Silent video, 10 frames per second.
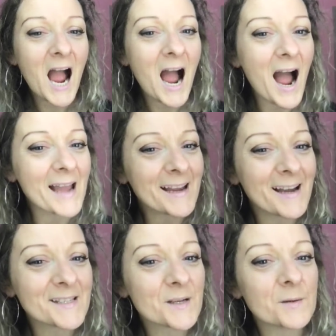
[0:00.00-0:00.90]
Hi
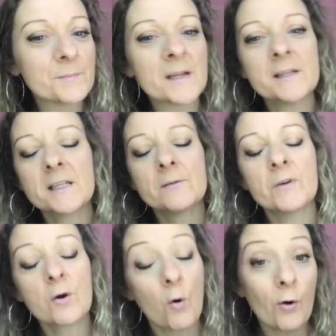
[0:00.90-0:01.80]
guys, I'm
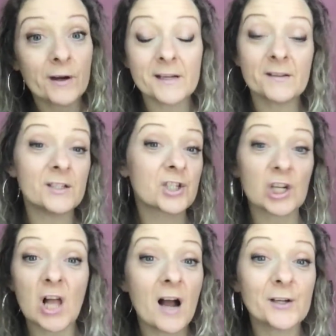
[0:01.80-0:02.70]
recording the
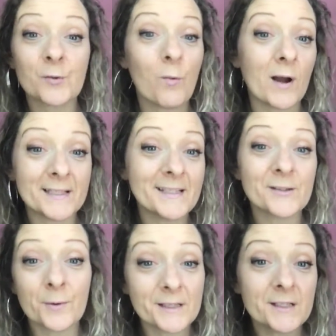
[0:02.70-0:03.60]
July
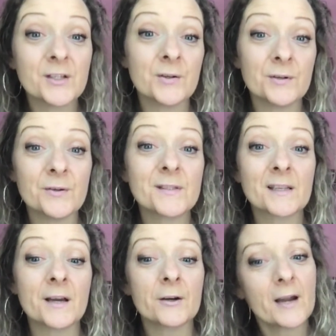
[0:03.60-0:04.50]
2022
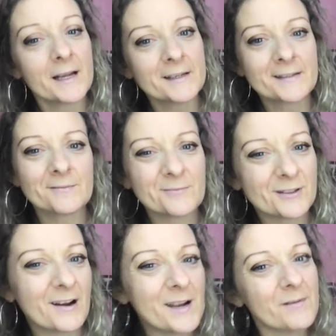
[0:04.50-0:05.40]
newsletter and it's we're
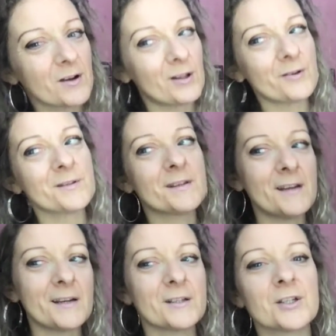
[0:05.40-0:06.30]
not even close to the
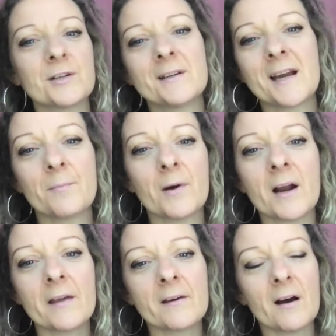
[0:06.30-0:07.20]
end of June yet, but
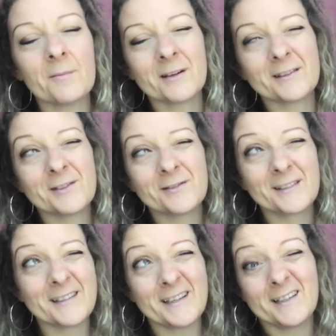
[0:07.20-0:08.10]
I thought I'm going to do it
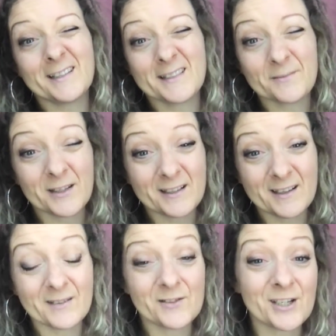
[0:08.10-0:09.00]
today cuz I might
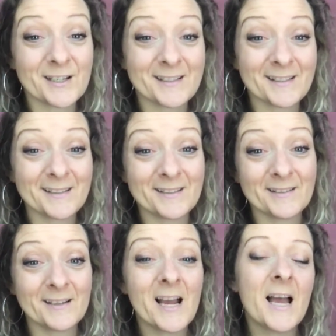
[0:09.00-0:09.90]
not have a chance
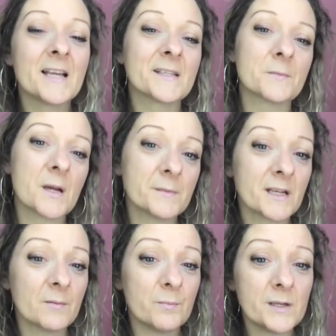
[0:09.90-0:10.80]
later. Sometimes
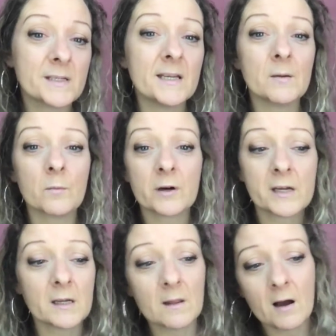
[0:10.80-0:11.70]
I get busy, I'm
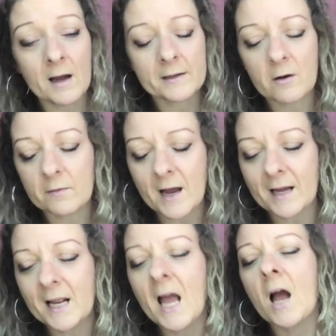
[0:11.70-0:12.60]
working a lot and all
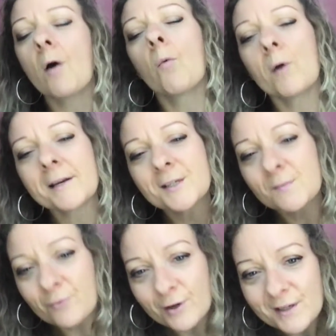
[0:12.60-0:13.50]
that. Which
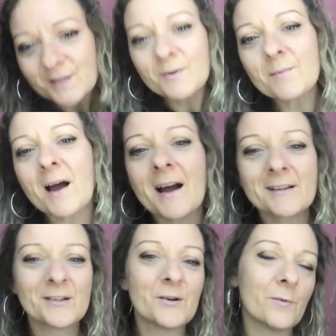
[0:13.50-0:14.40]
brings me back
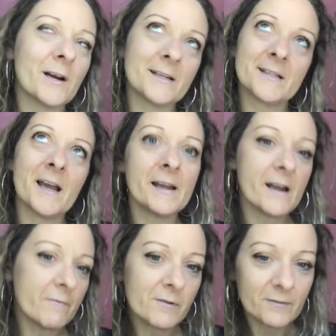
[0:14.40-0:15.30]
to what I say in
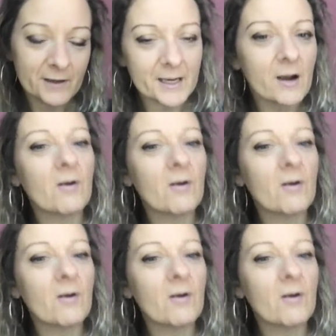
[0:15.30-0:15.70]
every video.